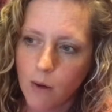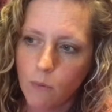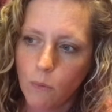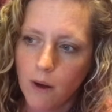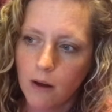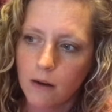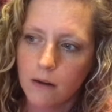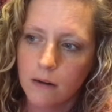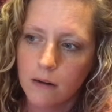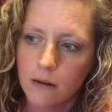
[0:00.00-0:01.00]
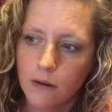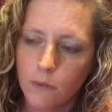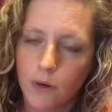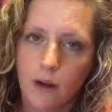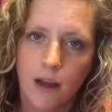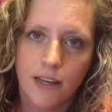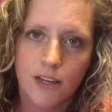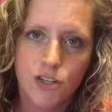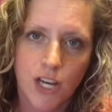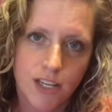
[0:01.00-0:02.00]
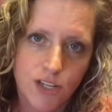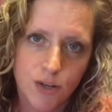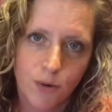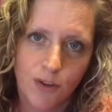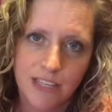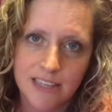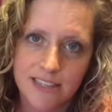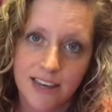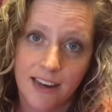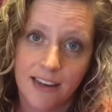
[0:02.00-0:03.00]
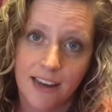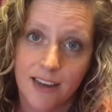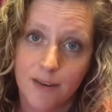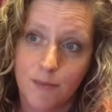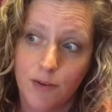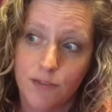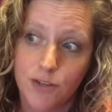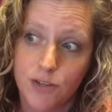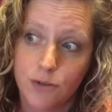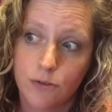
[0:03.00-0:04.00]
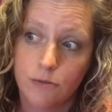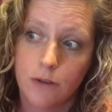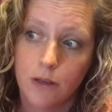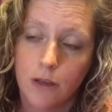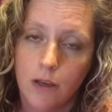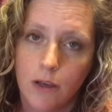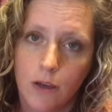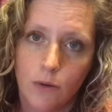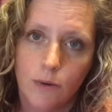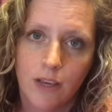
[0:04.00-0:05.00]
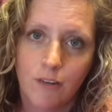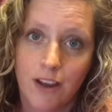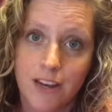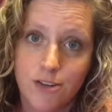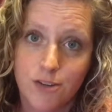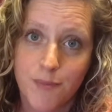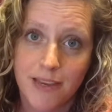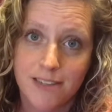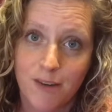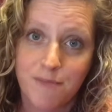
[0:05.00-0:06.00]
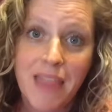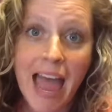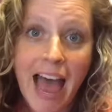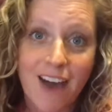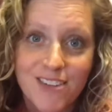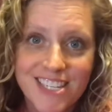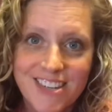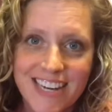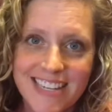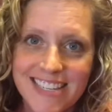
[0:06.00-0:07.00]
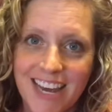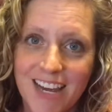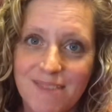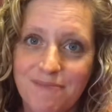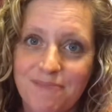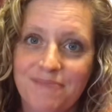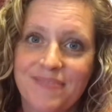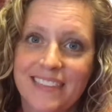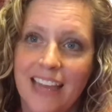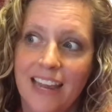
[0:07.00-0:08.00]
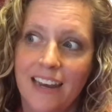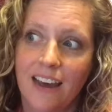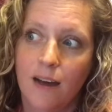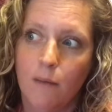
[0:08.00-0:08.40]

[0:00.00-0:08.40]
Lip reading: where God can change you on the inside and move you to who He created you to be. So I will see you next time. And